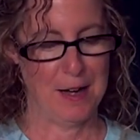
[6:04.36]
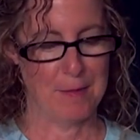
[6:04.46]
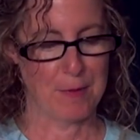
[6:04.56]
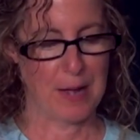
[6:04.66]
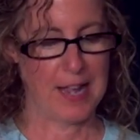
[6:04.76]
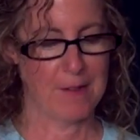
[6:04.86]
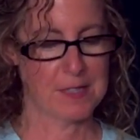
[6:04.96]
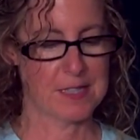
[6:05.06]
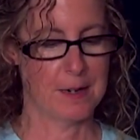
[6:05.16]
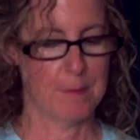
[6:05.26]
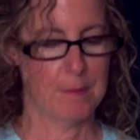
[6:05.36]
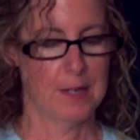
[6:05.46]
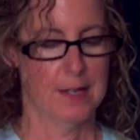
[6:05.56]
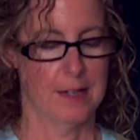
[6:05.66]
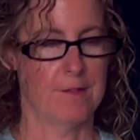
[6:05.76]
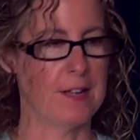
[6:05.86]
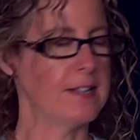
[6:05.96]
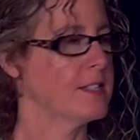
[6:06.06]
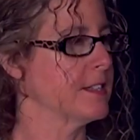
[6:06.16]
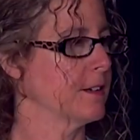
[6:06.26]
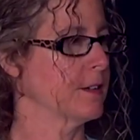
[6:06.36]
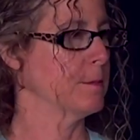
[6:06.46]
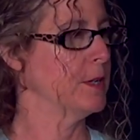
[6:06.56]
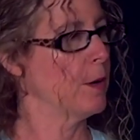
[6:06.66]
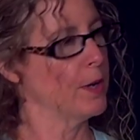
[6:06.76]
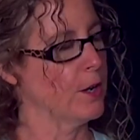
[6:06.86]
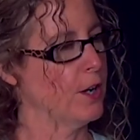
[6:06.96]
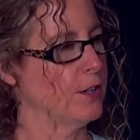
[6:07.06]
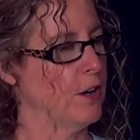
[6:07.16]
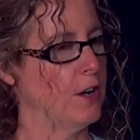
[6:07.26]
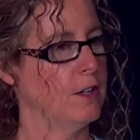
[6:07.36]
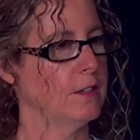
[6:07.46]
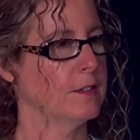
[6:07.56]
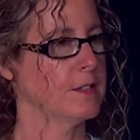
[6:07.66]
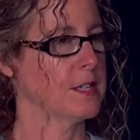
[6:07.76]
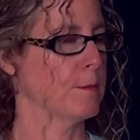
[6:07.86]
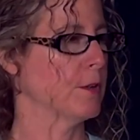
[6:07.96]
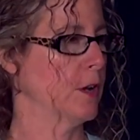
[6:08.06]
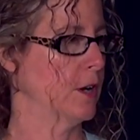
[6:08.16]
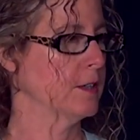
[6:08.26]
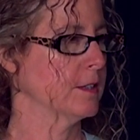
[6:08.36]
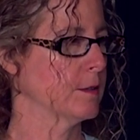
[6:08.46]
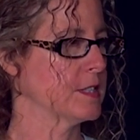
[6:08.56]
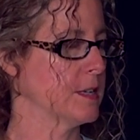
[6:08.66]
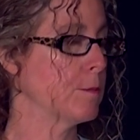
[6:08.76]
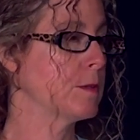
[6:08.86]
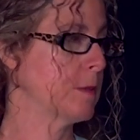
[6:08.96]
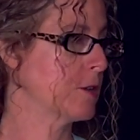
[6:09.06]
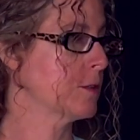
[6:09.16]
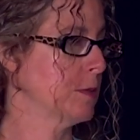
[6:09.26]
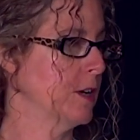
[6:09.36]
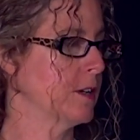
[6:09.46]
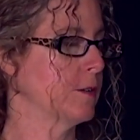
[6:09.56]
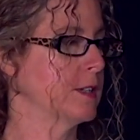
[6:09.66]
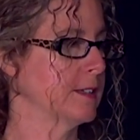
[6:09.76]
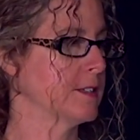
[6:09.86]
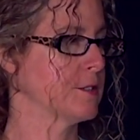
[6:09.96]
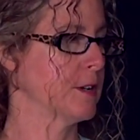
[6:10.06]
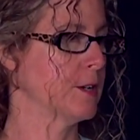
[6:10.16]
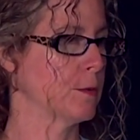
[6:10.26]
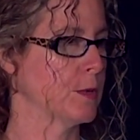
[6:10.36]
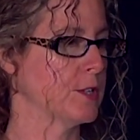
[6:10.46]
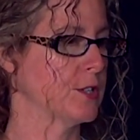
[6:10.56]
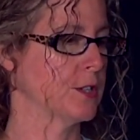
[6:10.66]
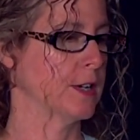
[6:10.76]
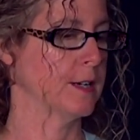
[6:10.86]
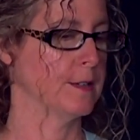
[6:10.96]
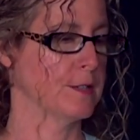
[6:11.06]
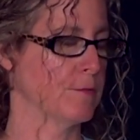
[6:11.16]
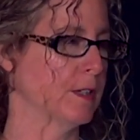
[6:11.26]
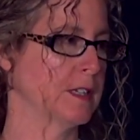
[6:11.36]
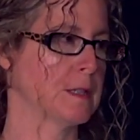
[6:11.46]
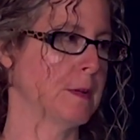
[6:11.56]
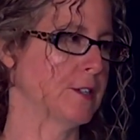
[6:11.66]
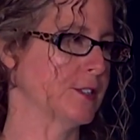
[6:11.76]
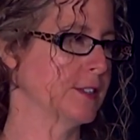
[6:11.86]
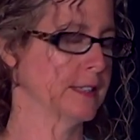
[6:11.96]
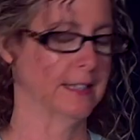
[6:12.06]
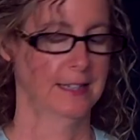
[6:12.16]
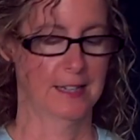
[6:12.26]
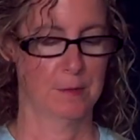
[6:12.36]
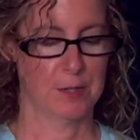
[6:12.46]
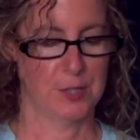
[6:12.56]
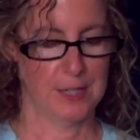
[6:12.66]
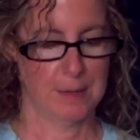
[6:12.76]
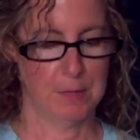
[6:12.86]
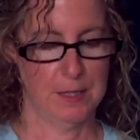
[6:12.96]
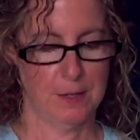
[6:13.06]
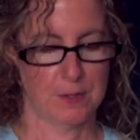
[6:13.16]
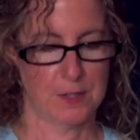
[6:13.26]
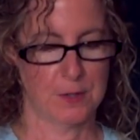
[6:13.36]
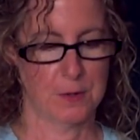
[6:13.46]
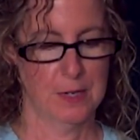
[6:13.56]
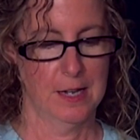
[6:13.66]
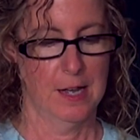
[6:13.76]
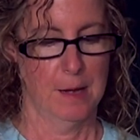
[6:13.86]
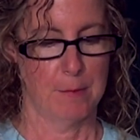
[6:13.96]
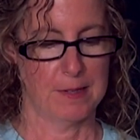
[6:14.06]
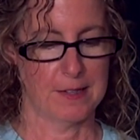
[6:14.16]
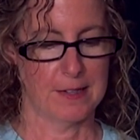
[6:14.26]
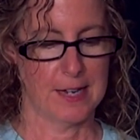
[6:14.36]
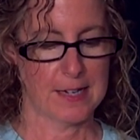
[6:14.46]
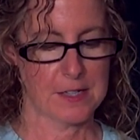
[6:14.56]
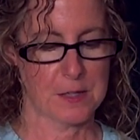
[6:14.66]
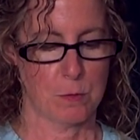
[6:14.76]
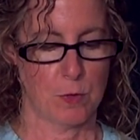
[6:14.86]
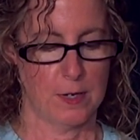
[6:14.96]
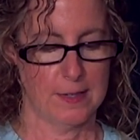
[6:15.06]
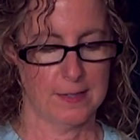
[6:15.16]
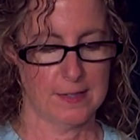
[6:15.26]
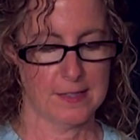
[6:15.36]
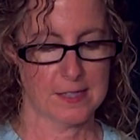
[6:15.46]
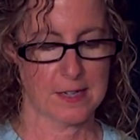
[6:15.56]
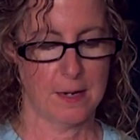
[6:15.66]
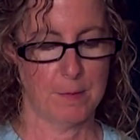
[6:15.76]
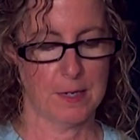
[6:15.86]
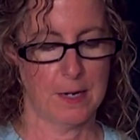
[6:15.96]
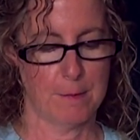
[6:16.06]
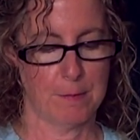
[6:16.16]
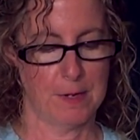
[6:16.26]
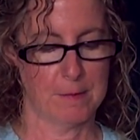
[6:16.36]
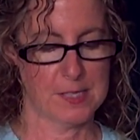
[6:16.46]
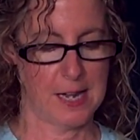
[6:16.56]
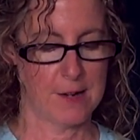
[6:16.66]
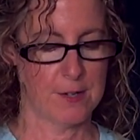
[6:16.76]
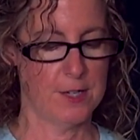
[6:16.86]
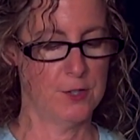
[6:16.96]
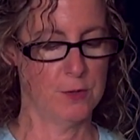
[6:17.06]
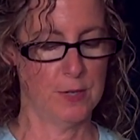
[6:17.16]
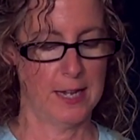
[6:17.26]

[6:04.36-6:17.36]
Um, I have some events that are going to be going on all summer long, cool. some with Marcia Blanco, the illustrator, mm -hmm. which uh, is really special when she can be there too. But the next one's coming up um, Saturday, June